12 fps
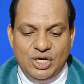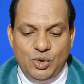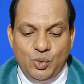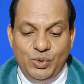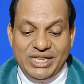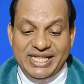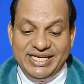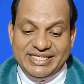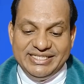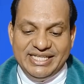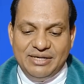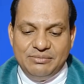will
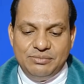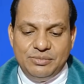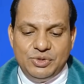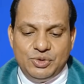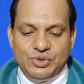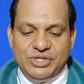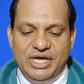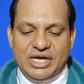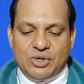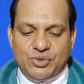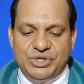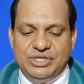lead them to
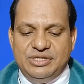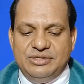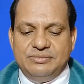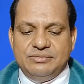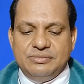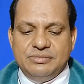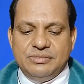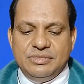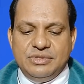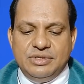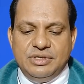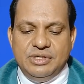their ruin.
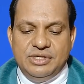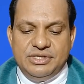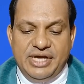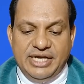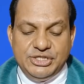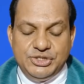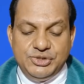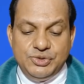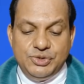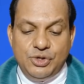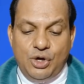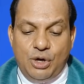The
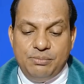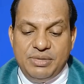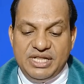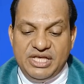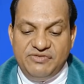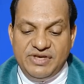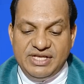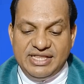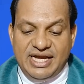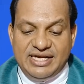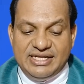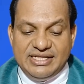attitude of believing
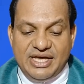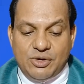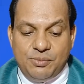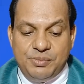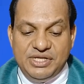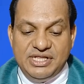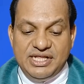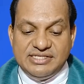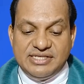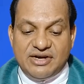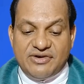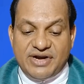that their opinions
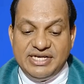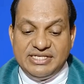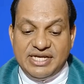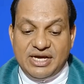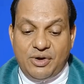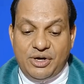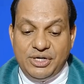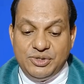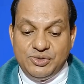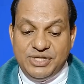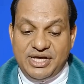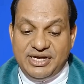are right according
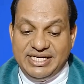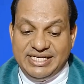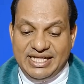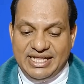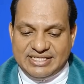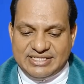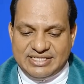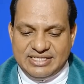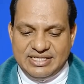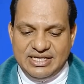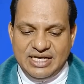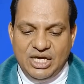to their intellect
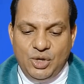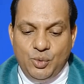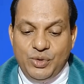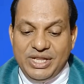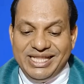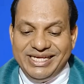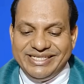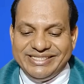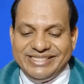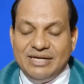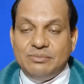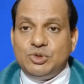will lead
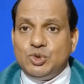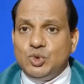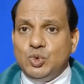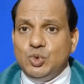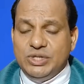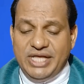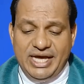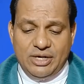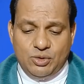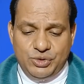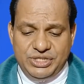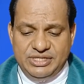them to
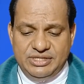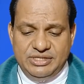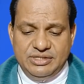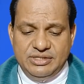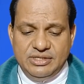their ruin.